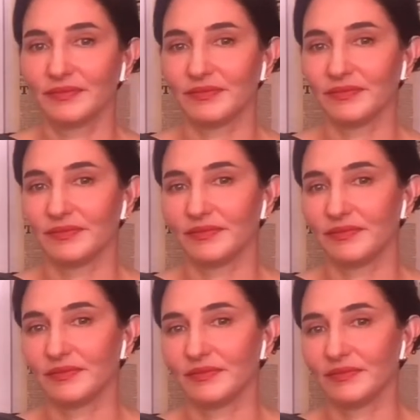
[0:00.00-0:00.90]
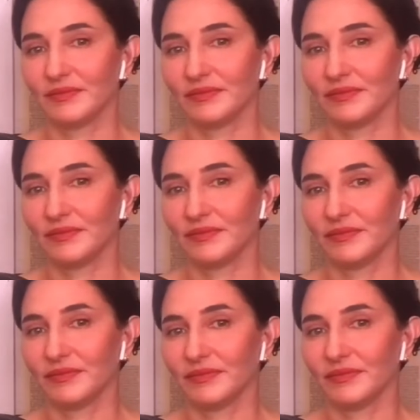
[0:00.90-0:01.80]

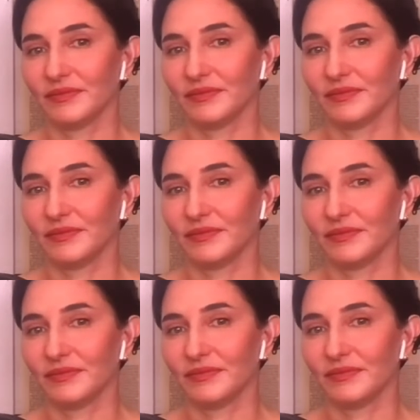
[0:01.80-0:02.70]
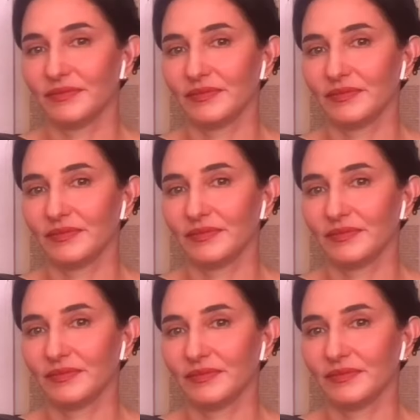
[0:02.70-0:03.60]

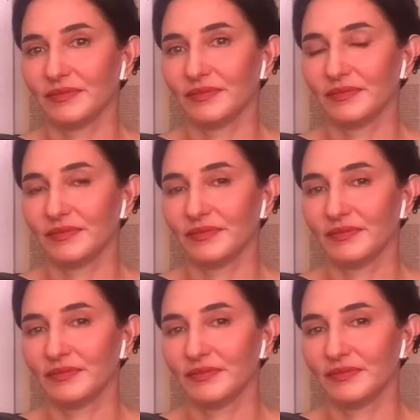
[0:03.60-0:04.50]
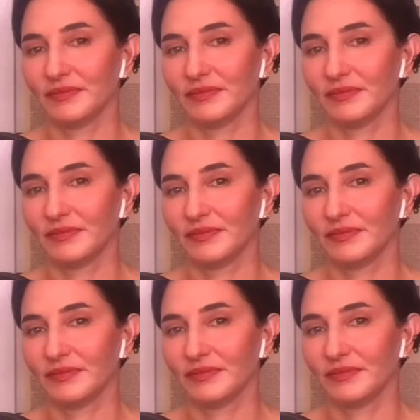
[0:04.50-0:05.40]

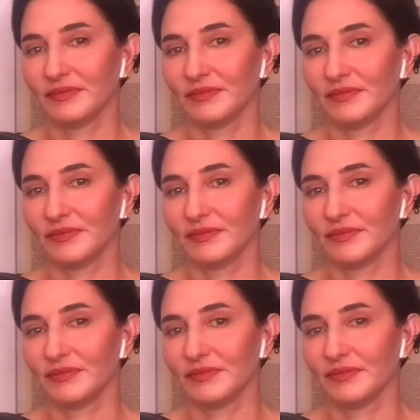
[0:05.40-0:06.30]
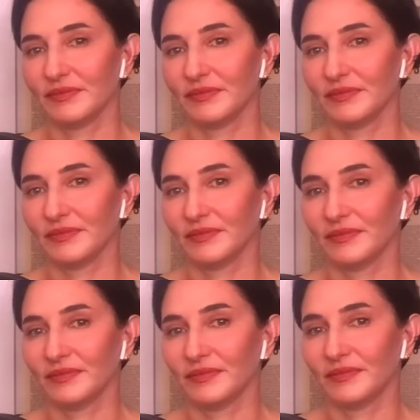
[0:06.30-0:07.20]

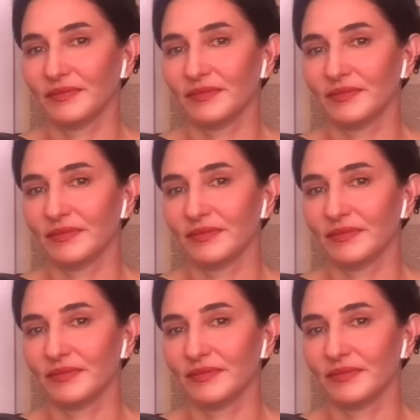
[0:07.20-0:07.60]
No words are spoken by the person on screen.